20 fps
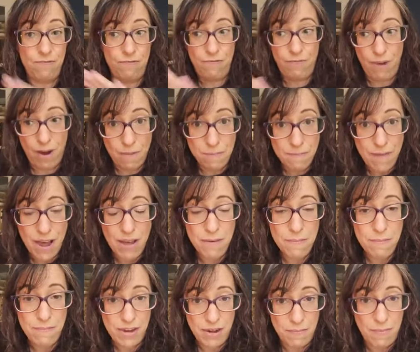from my
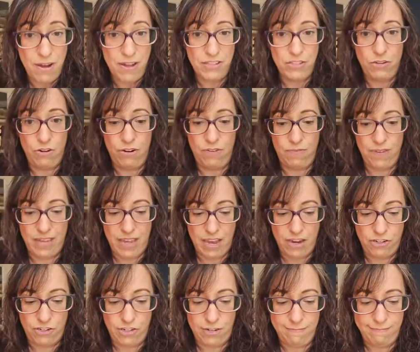menopause
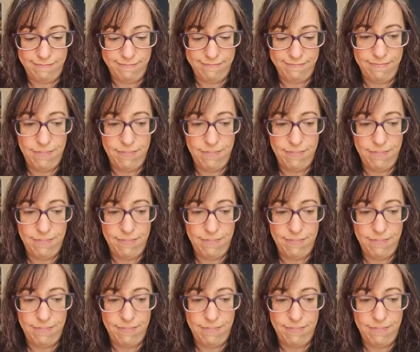certification,